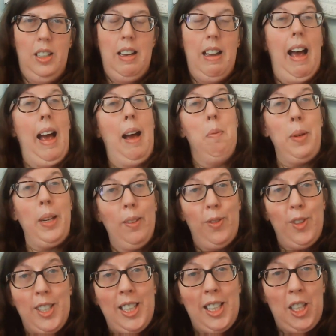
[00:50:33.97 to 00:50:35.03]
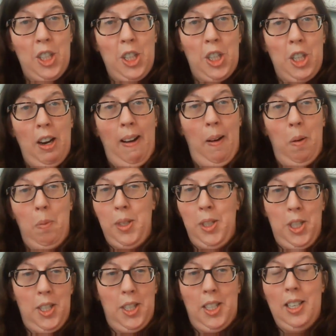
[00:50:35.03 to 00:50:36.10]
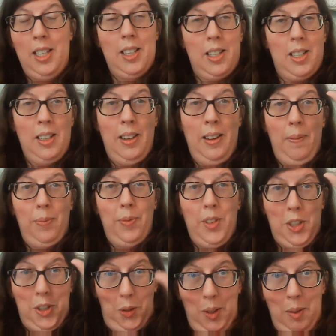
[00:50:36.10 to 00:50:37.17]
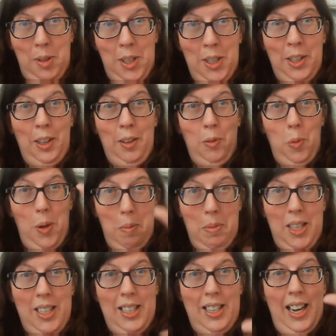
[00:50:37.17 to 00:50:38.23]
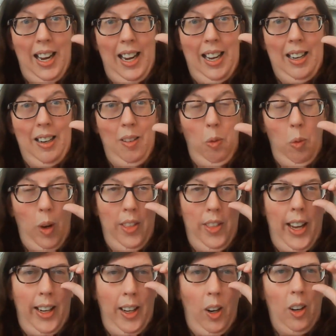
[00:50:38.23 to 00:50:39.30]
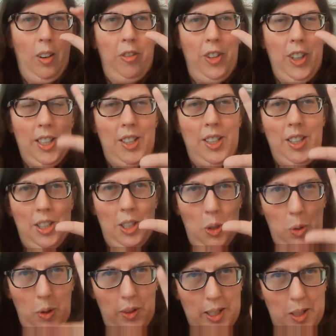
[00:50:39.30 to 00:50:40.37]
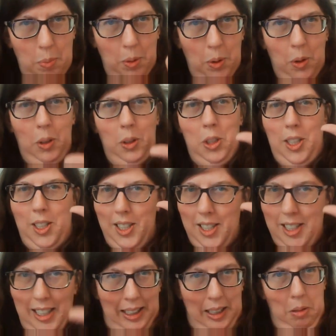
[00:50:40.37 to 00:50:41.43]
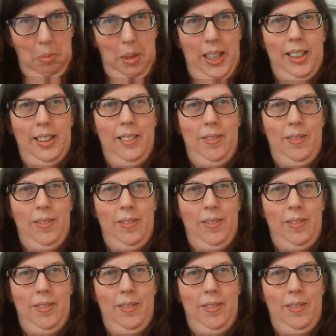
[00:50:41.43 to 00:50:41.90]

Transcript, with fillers: I'm being facetious, y'all, but just his description of women and what they are fit to do in this book just sickened me.